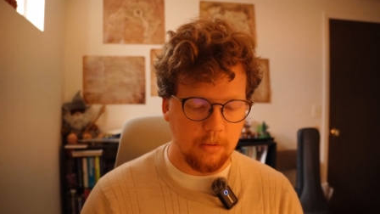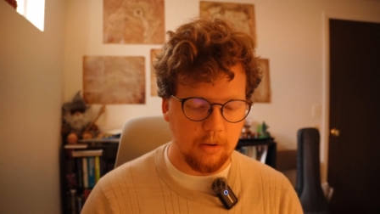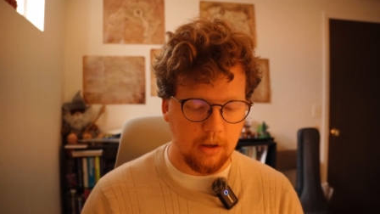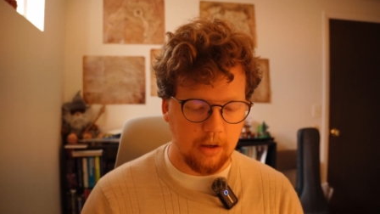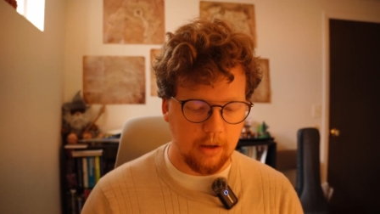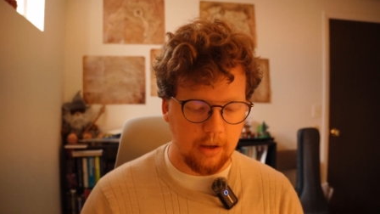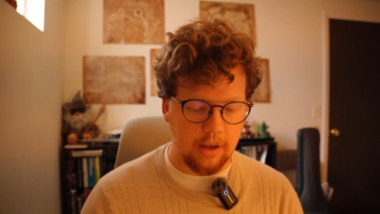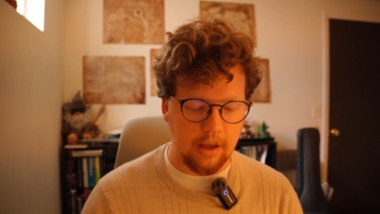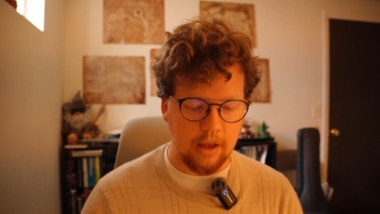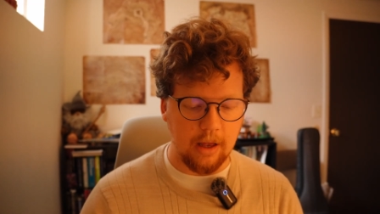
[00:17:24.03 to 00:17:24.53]

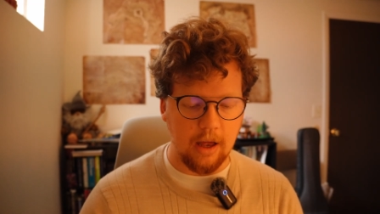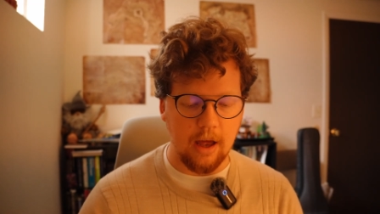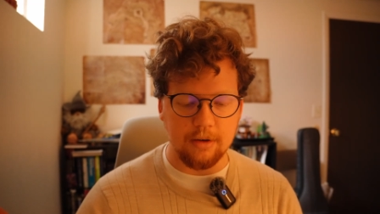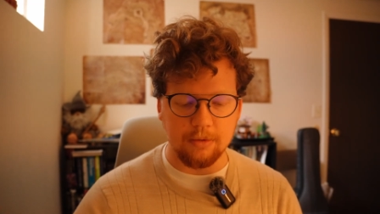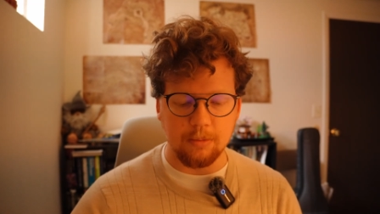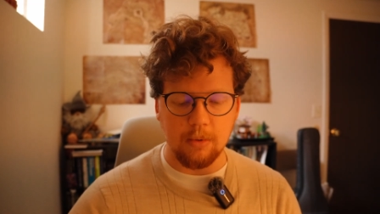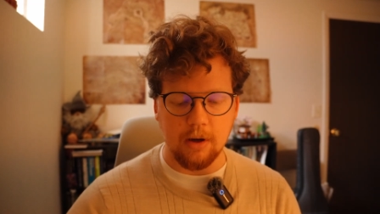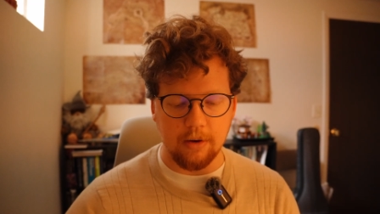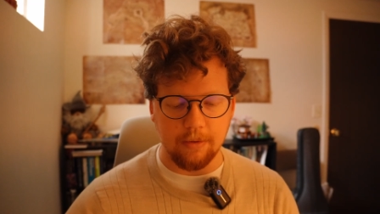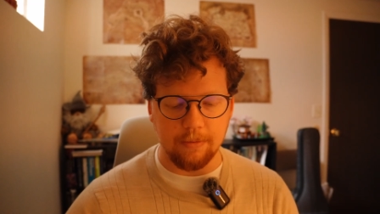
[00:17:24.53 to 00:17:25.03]

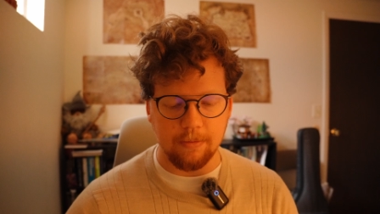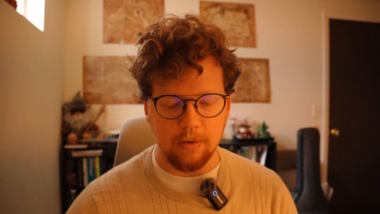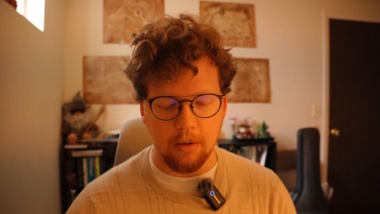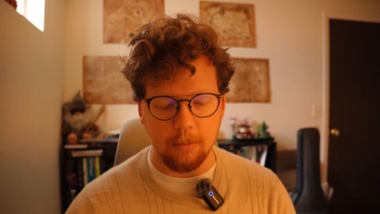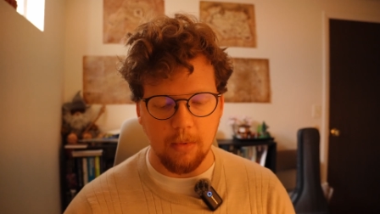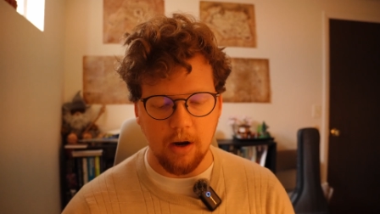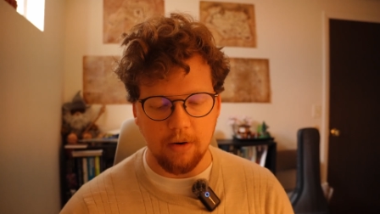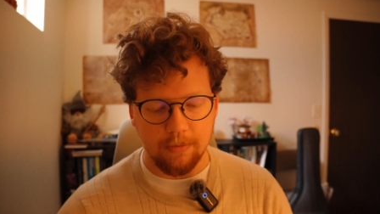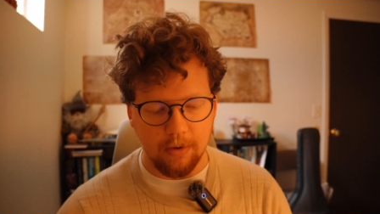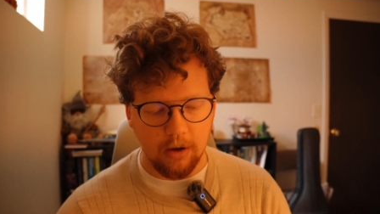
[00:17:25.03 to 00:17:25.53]
as my
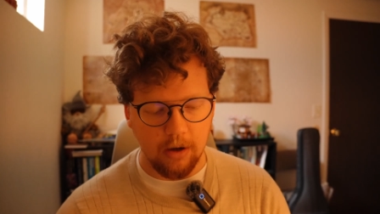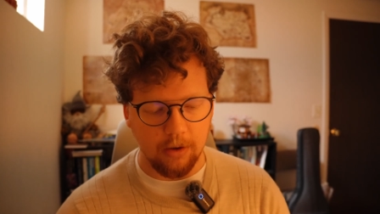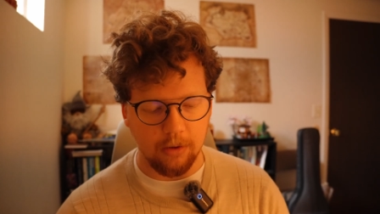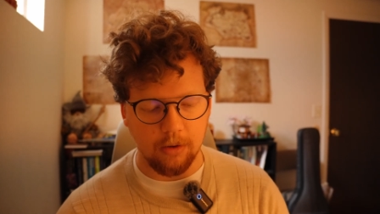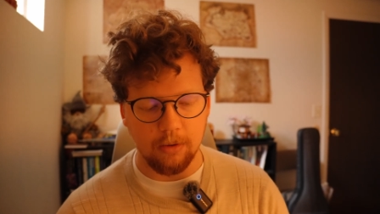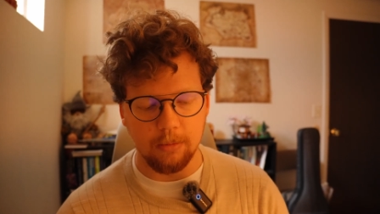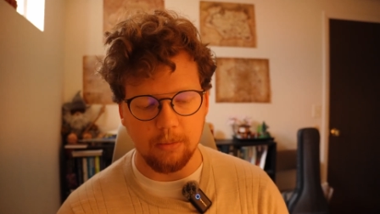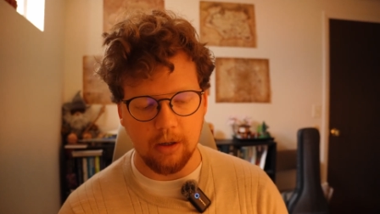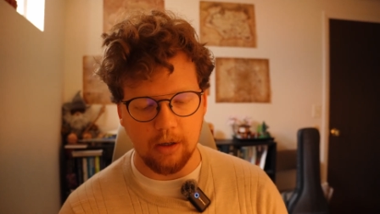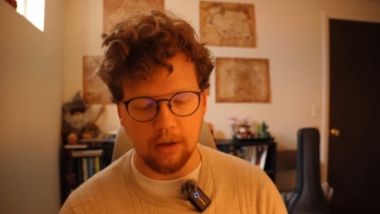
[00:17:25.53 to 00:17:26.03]

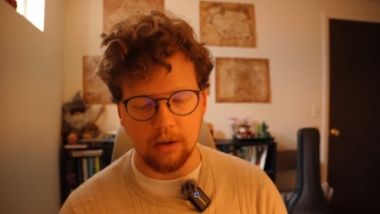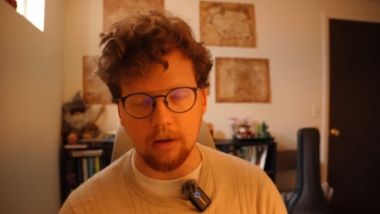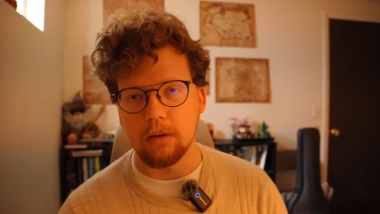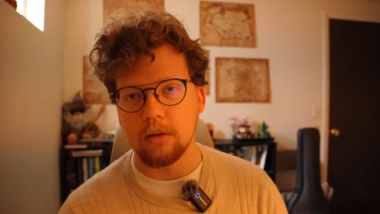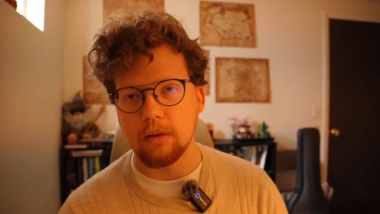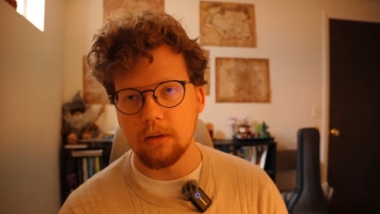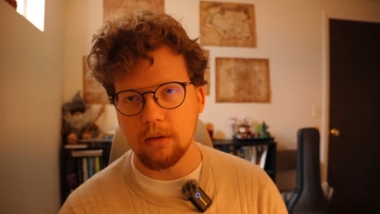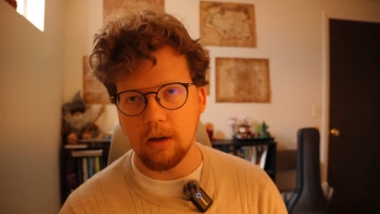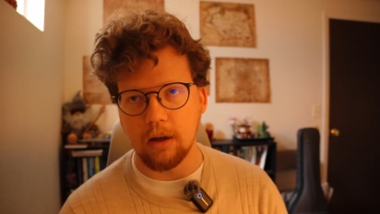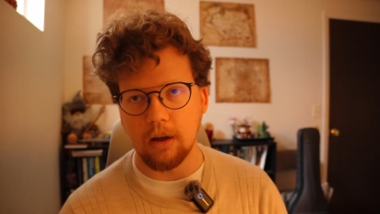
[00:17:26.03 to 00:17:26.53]
father, meaning
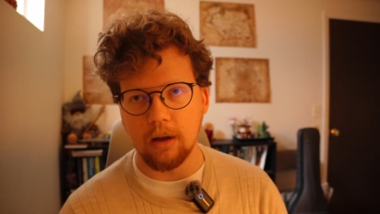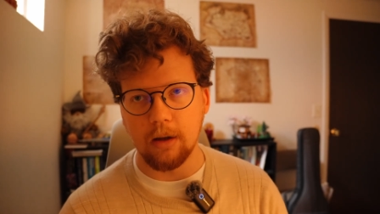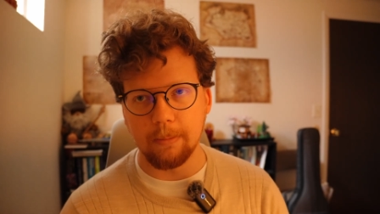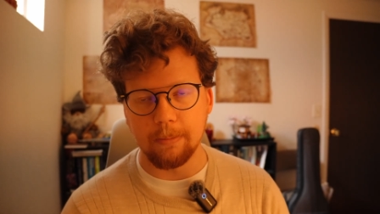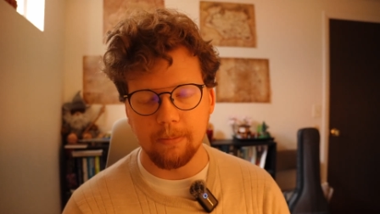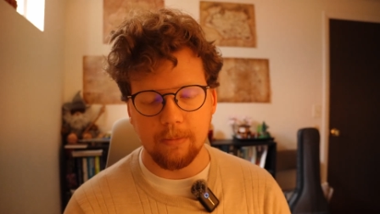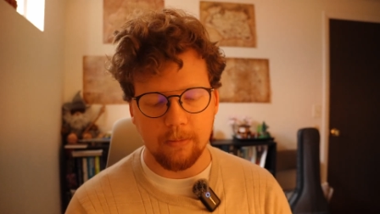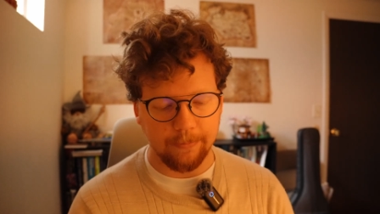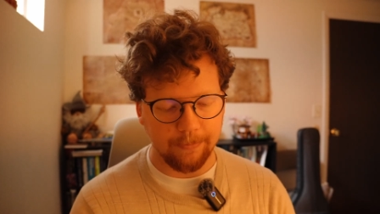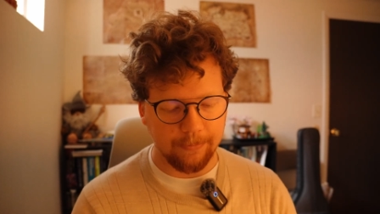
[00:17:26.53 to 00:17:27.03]

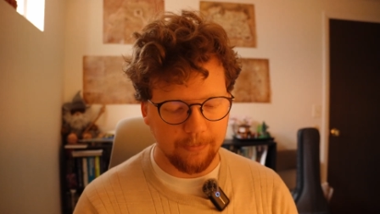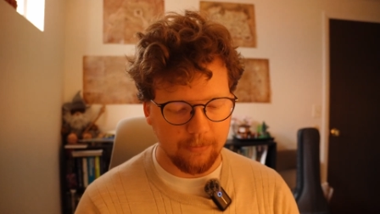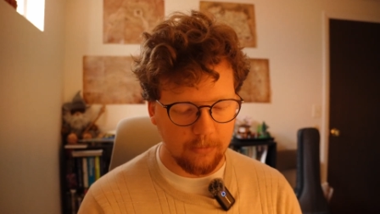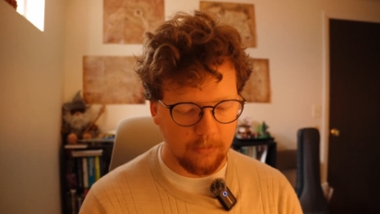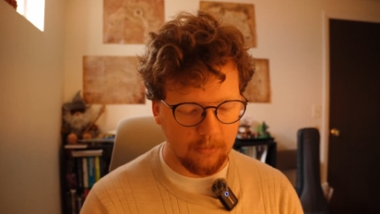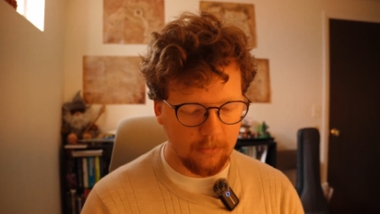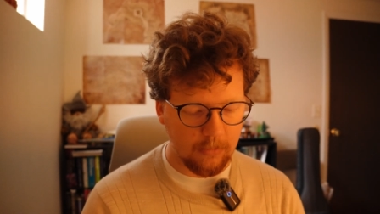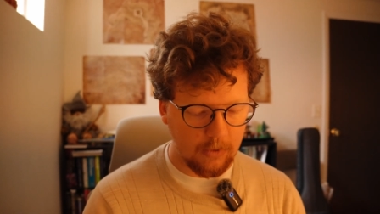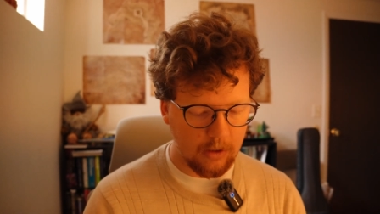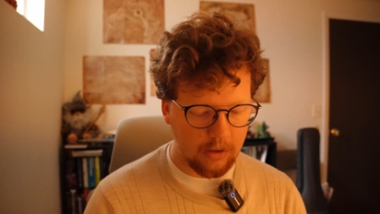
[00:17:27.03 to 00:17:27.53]

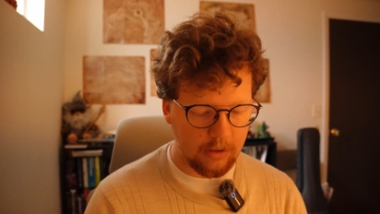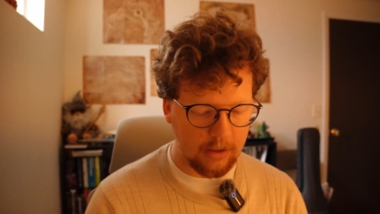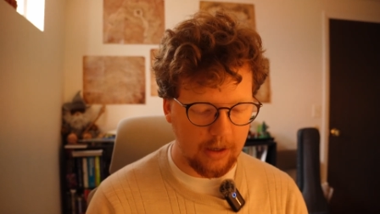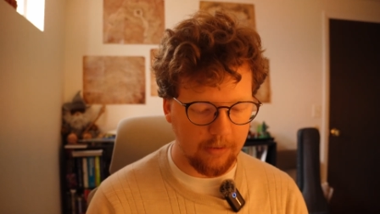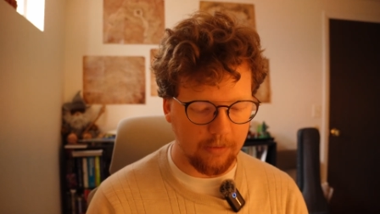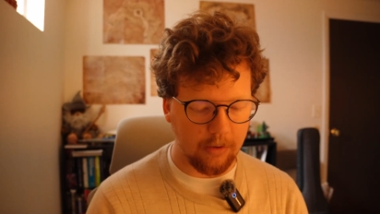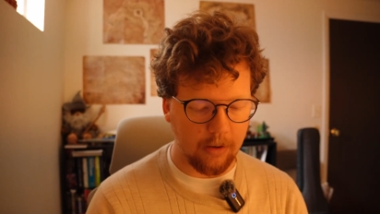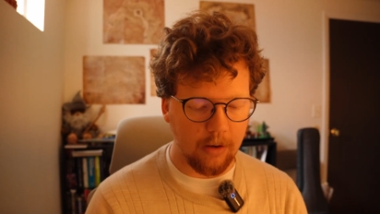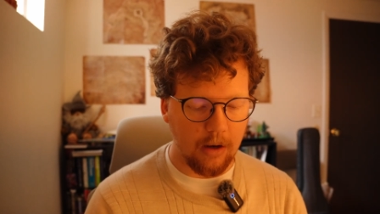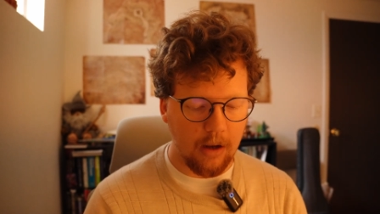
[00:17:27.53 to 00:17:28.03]

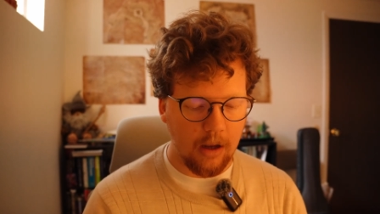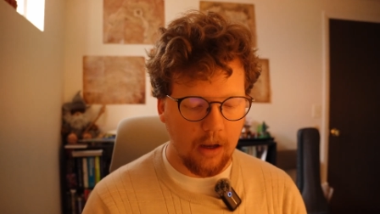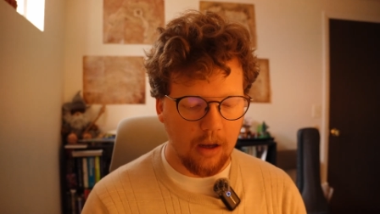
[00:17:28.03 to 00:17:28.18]
David,